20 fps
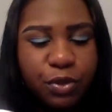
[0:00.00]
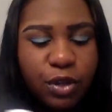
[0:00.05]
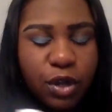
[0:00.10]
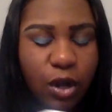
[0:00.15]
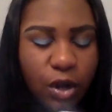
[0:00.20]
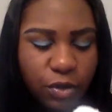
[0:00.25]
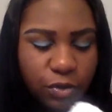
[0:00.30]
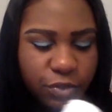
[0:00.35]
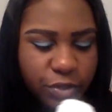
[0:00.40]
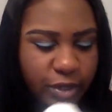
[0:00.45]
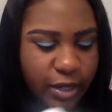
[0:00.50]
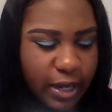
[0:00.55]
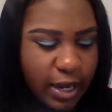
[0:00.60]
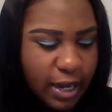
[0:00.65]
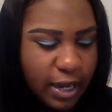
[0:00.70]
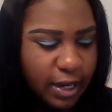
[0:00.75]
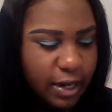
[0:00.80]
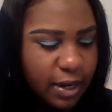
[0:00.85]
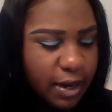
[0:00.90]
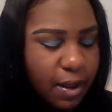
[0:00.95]
cold or
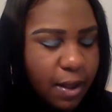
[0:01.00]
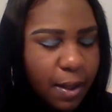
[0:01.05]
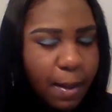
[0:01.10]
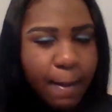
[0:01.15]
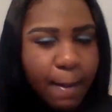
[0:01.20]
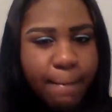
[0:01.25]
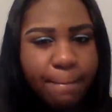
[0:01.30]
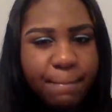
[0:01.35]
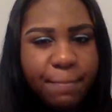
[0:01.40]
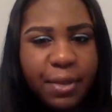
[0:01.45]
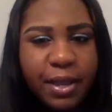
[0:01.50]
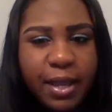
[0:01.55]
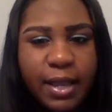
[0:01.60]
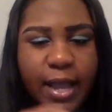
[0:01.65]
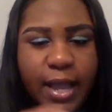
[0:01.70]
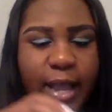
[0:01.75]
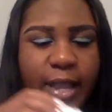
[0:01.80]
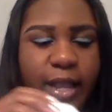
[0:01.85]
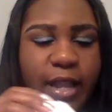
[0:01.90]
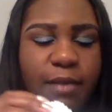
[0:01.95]
not,
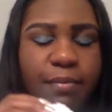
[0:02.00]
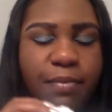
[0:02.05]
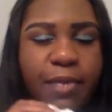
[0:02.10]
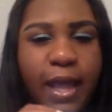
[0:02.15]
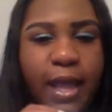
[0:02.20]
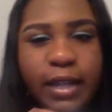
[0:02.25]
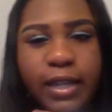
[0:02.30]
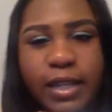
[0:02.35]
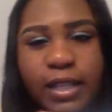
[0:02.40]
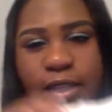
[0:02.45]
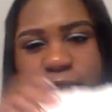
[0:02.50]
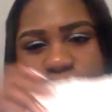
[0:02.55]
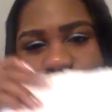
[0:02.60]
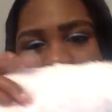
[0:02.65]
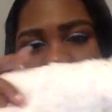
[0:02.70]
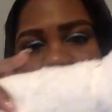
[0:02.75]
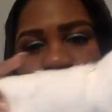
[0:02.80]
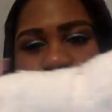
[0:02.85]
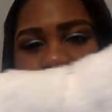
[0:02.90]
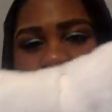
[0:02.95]
but I am packing this